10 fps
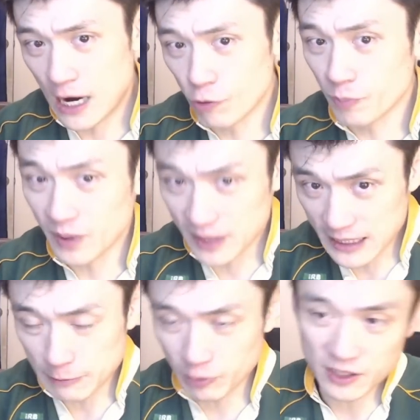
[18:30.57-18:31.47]
will be
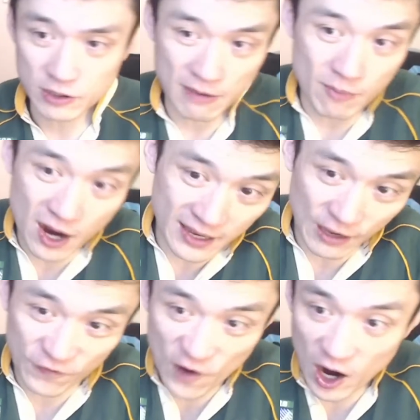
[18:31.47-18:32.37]
disciplined. So he might
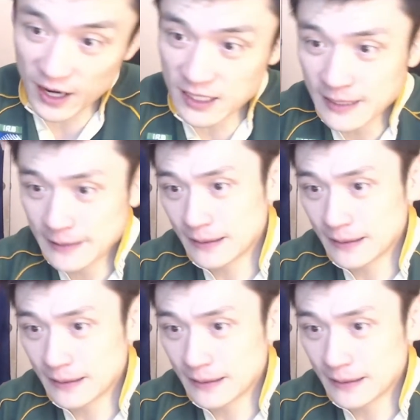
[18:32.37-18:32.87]
get fined